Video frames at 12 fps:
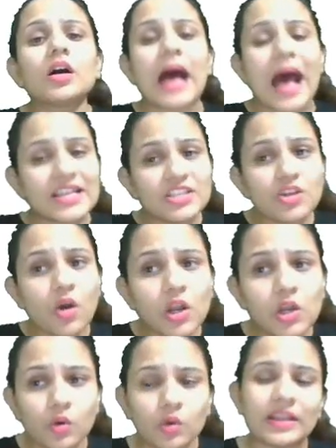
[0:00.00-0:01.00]
as you
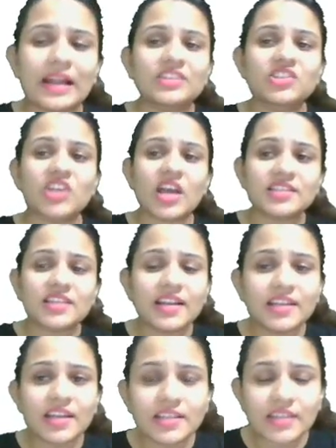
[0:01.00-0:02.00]
all know, that Just
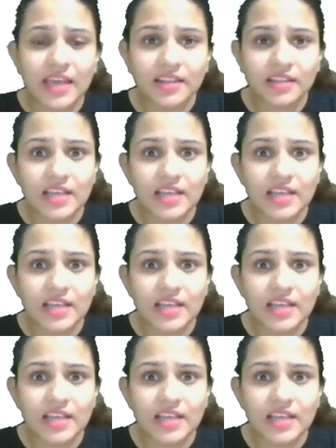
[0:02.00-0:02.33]
9th and